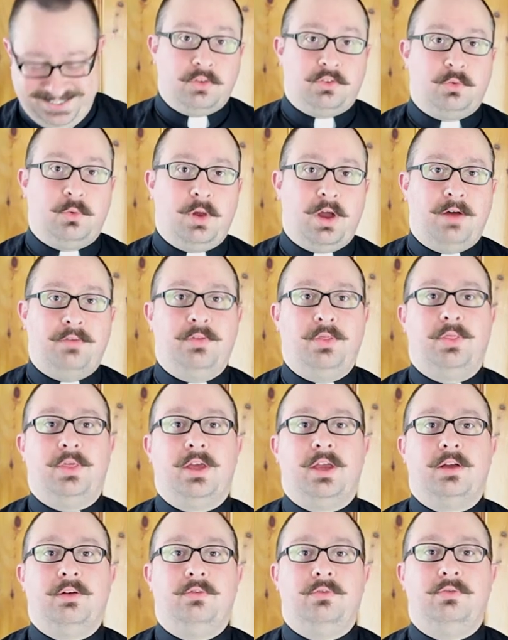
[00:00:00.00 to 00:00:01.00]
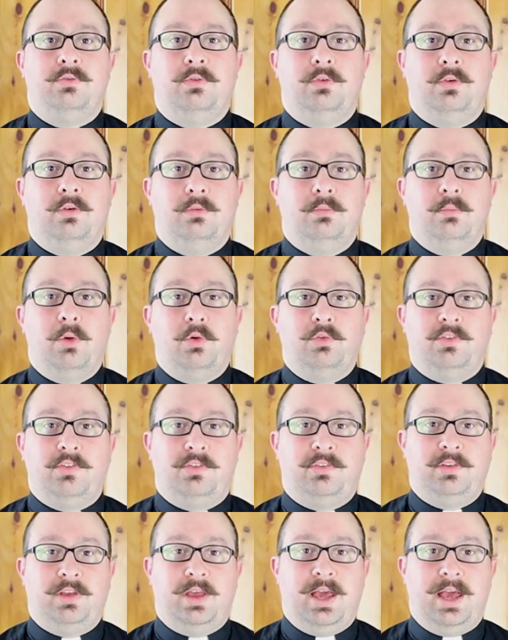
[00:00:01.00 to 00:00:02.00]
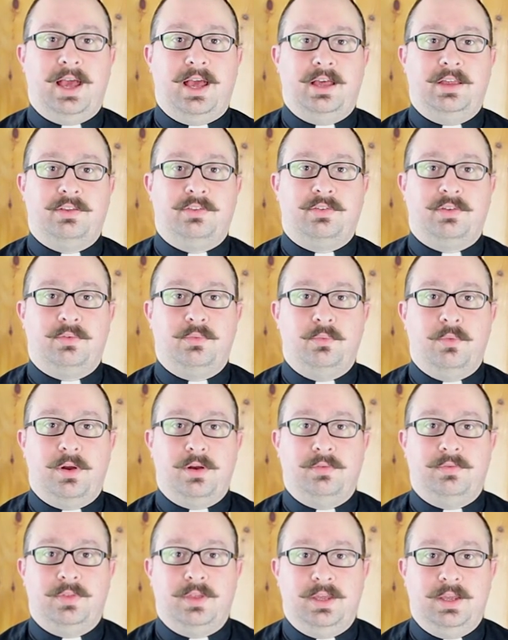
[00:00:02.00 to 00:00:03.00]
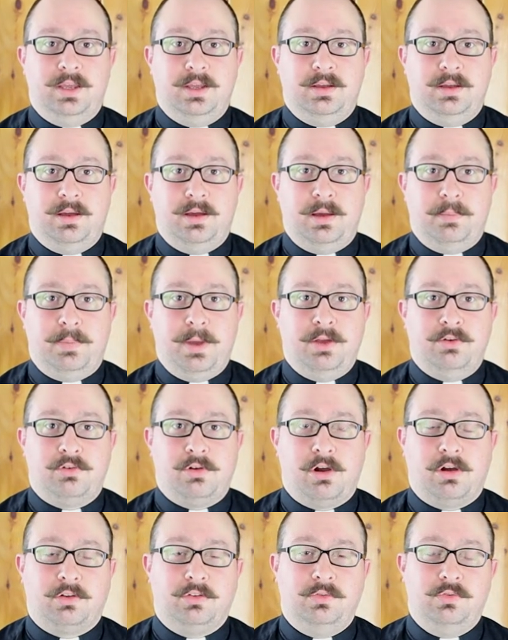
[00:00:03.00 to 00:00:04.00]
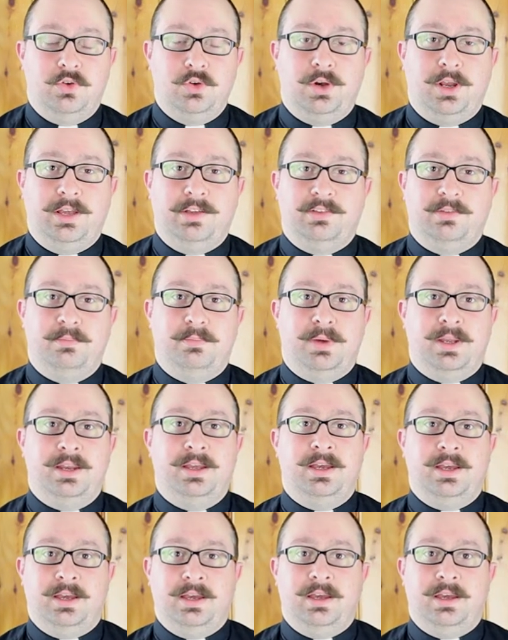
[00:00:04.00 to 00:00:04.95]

So we often think of Moses as one of the patriarchs of Judaism, but